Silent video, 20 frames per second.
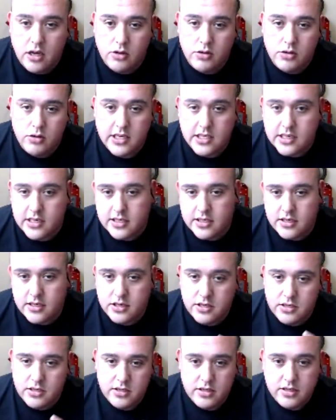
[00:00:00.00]
This
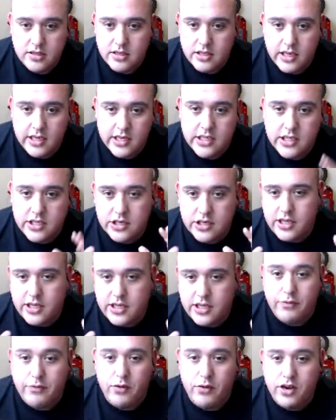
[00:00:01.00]
is this is
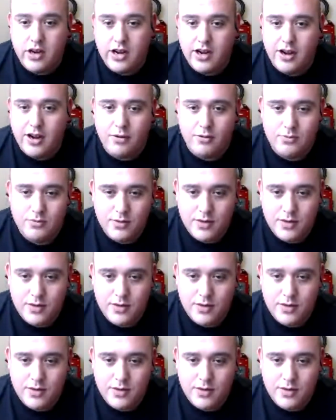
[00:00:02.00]
different, you know,